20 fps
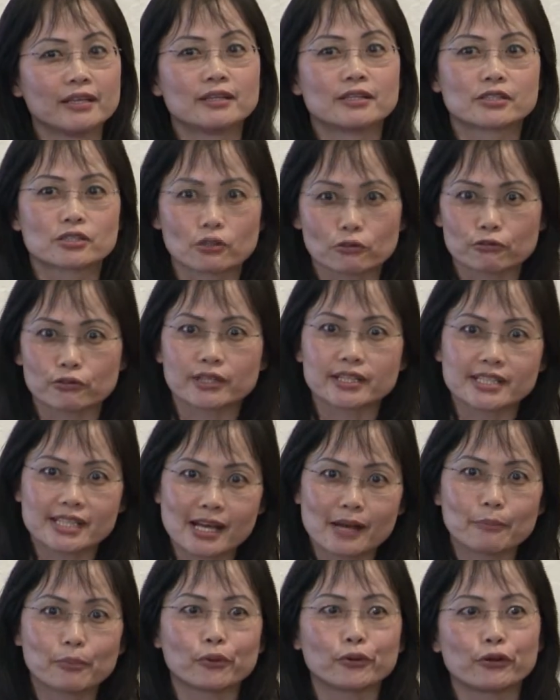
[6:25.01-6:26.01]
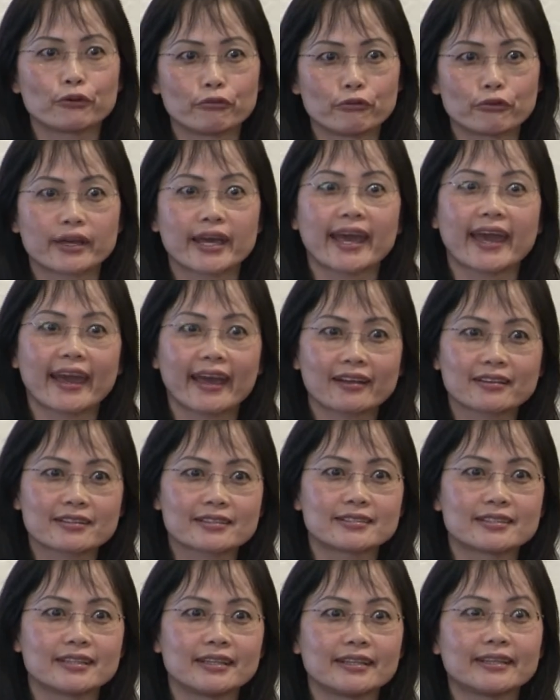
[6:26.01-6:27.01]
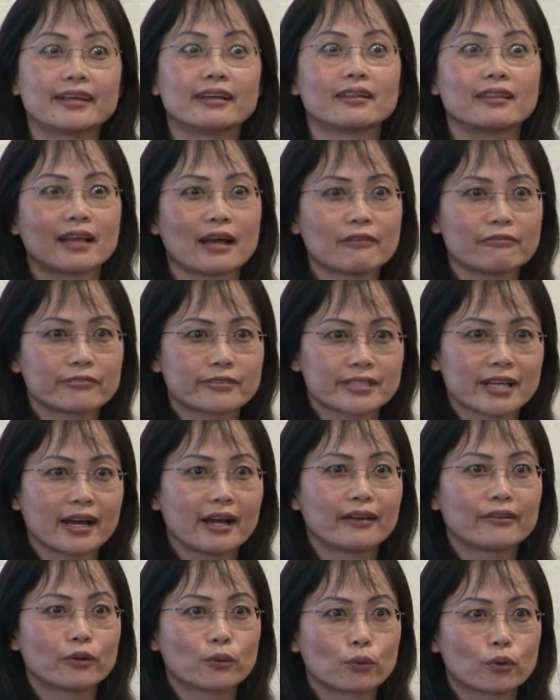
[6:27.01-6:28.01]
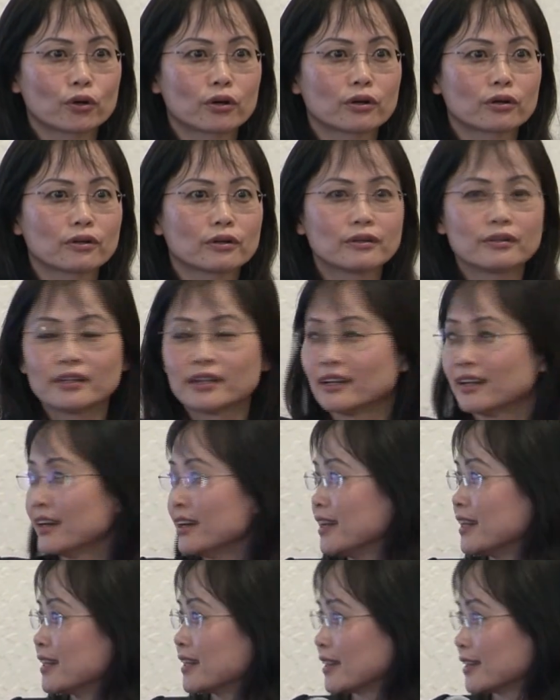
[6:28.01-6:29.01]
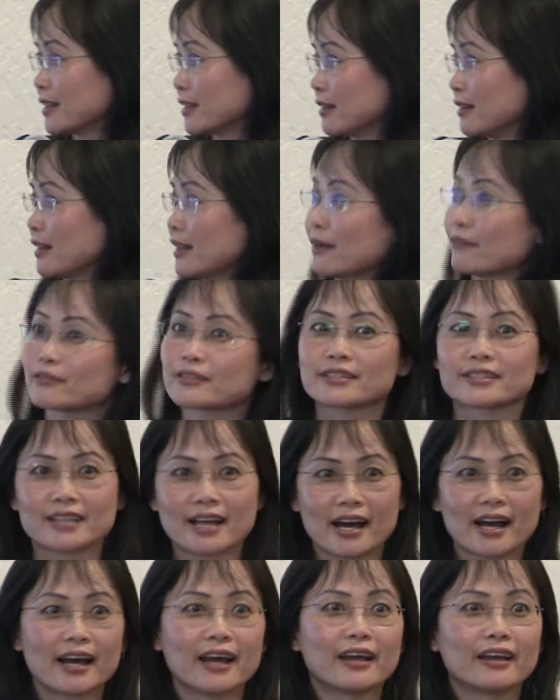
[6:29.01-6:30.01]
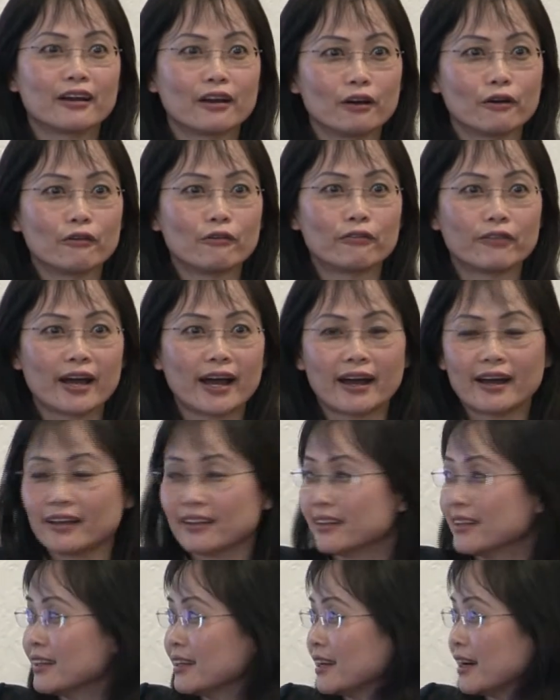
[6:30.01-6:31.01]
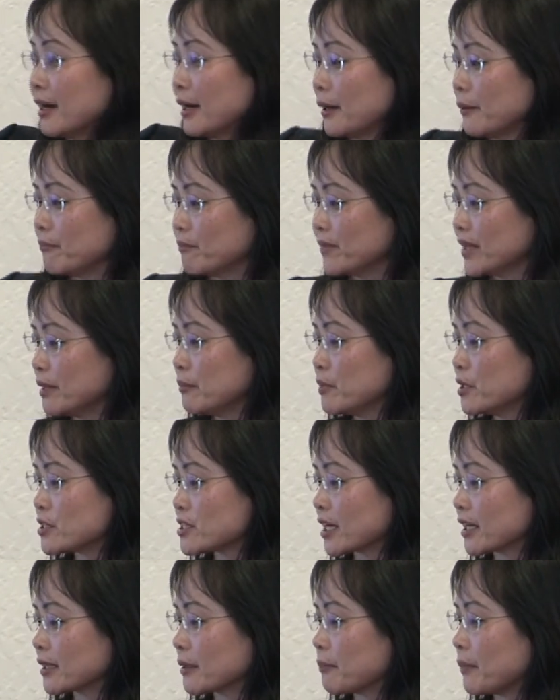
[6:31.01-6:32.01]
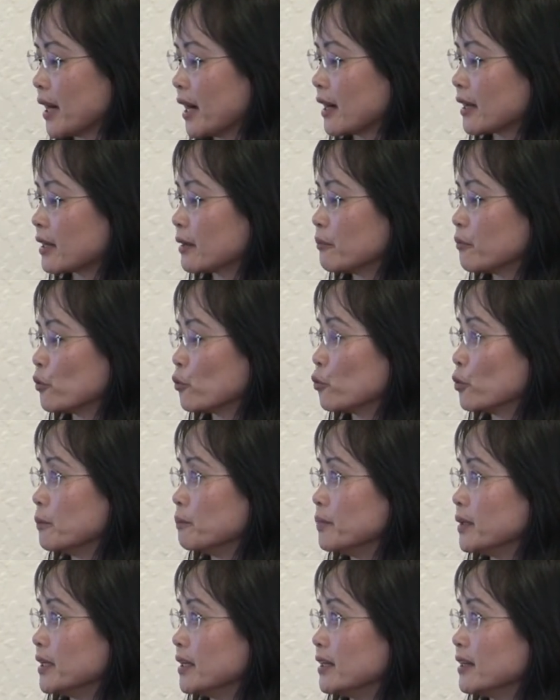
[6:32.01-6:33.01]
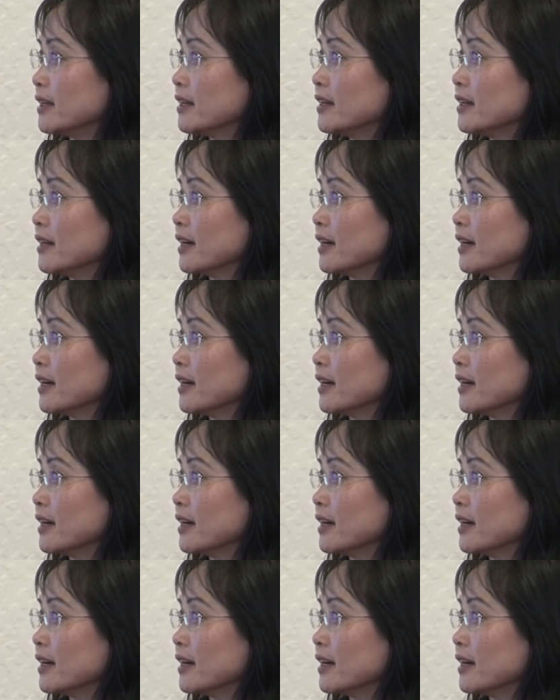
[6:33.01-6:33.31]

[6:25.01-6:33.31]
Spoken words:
So for example, if you can't see the left side of the world, the left side of that image on the bottom would be,